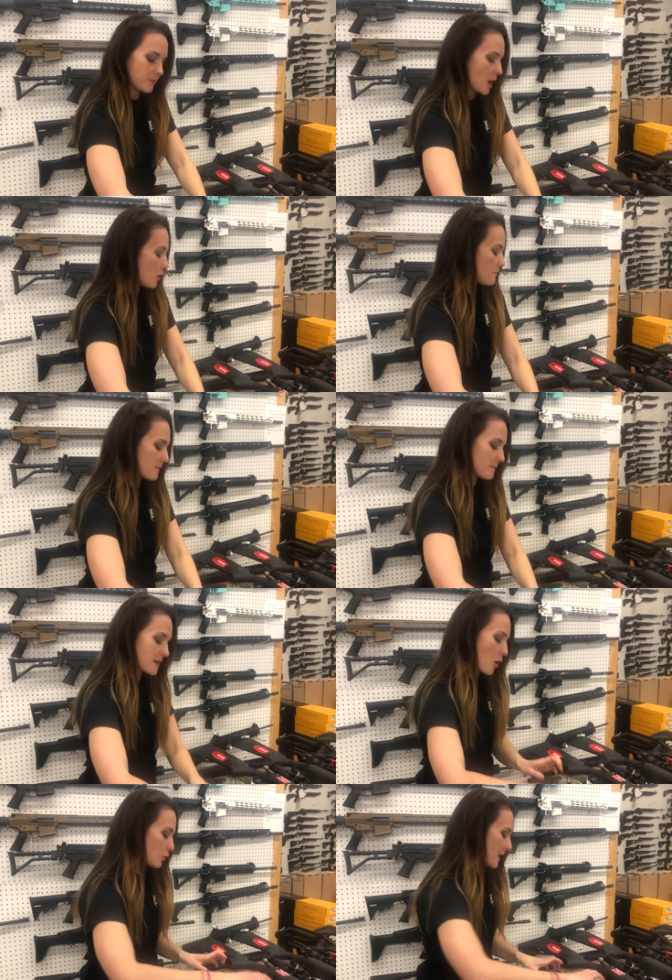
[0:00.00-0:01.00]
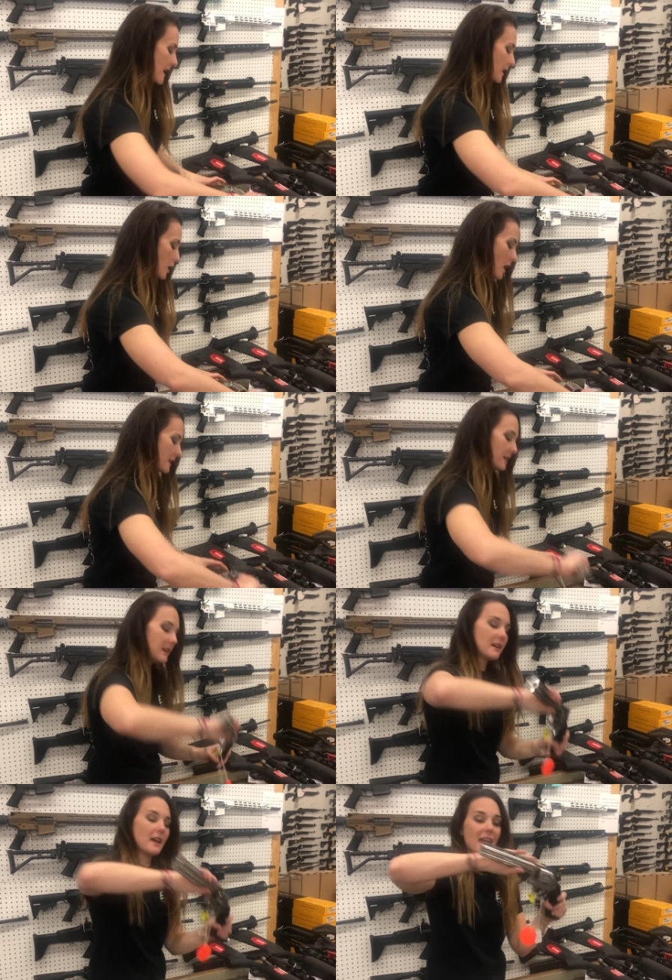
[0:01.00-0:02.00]
nope, colt anaconda,
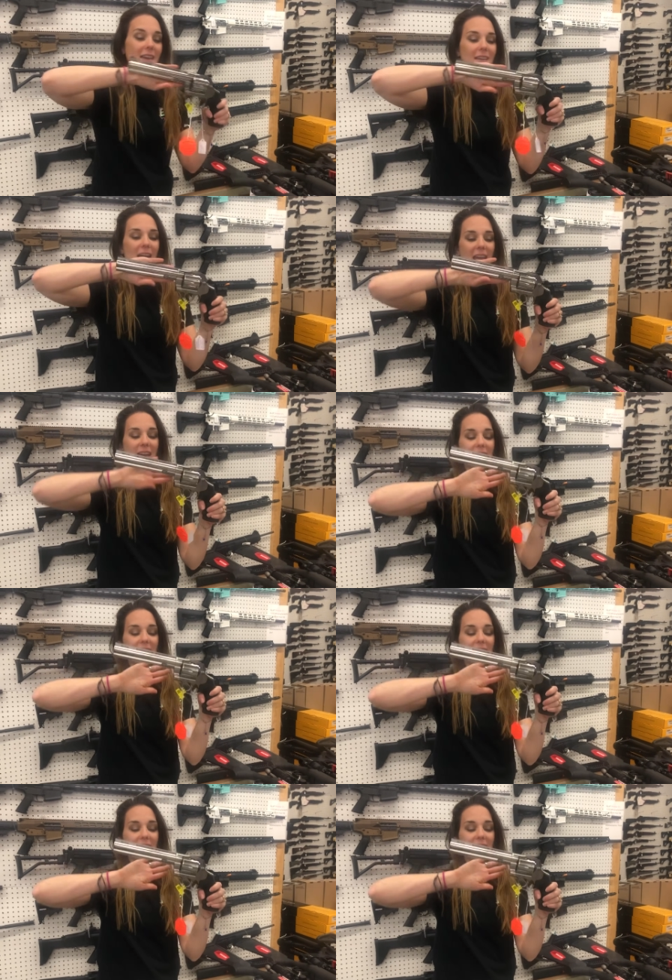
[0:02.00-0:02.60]
and an eight